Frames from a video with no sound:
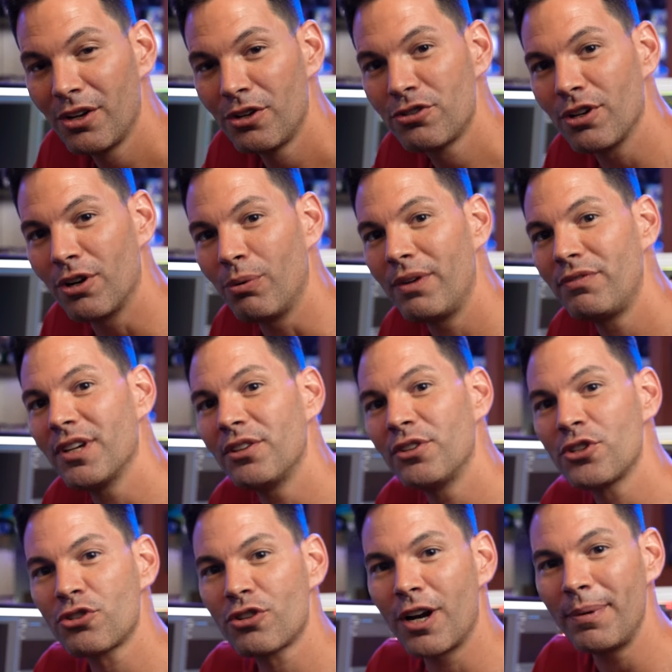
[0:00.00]
So we've done
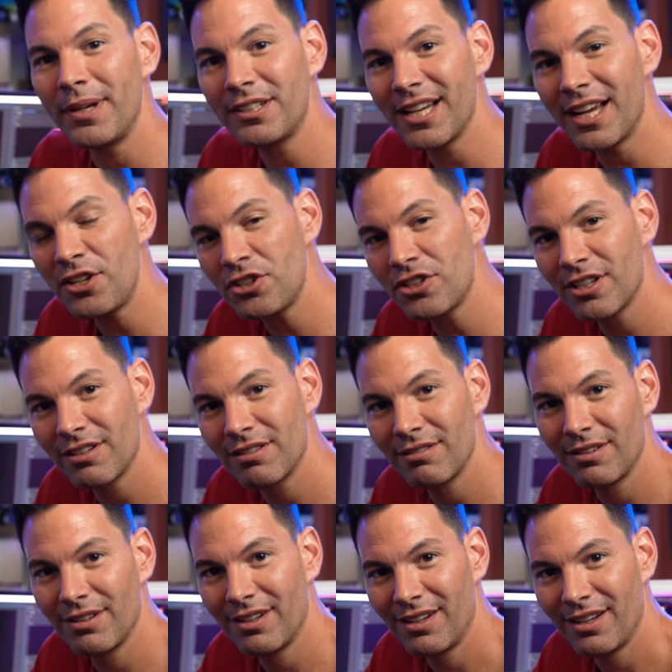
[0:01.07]
the scrubbing test.
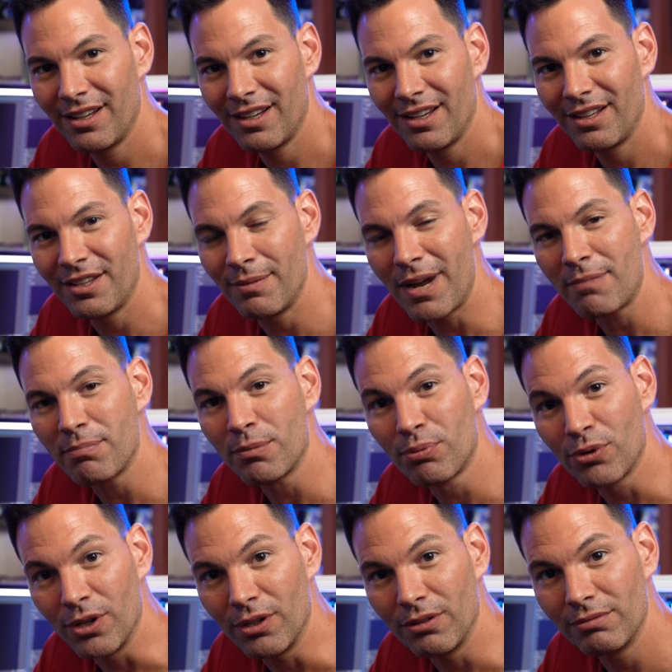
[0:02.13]
The MacBook
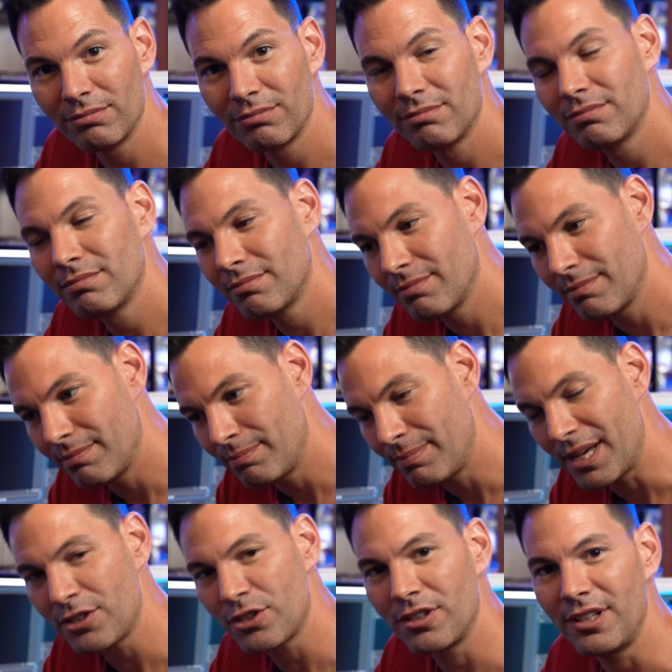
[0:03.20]
Pro
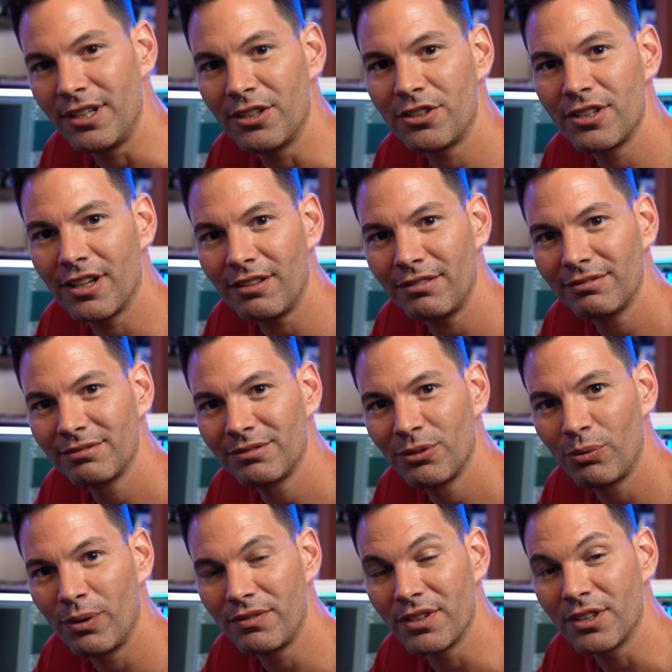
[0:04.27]
bested the Intel.
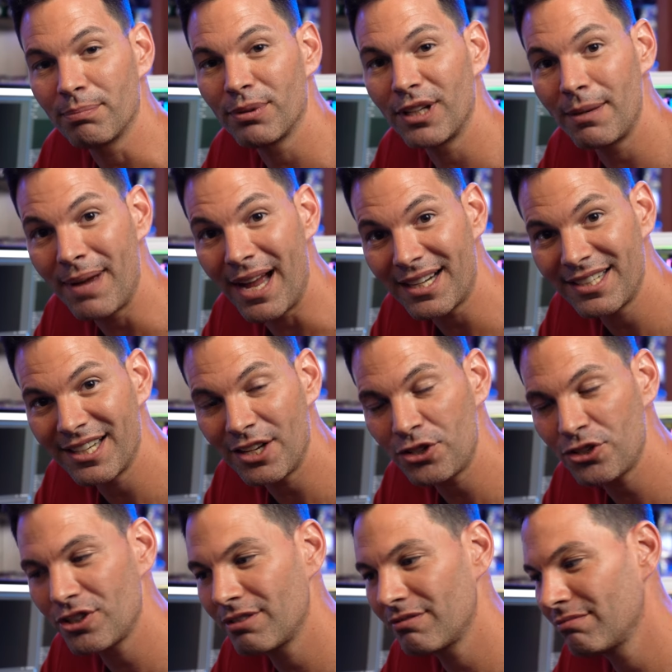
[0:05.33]
We've done the playback
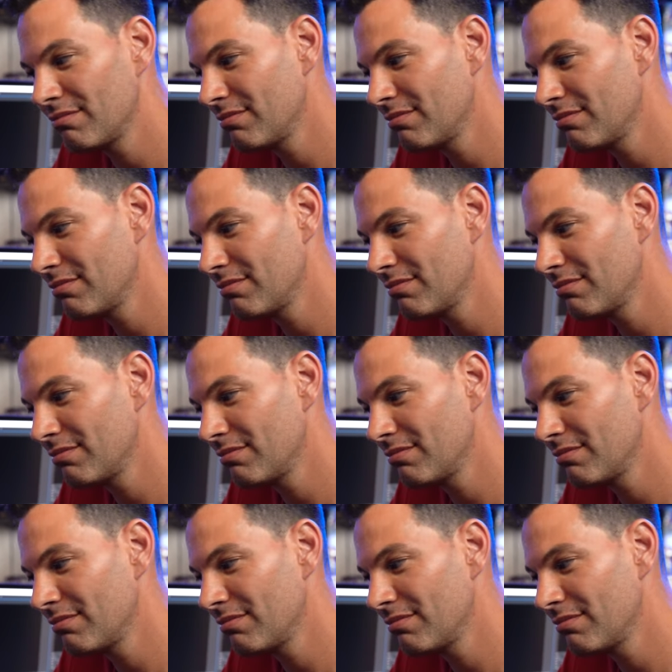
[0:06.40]
test.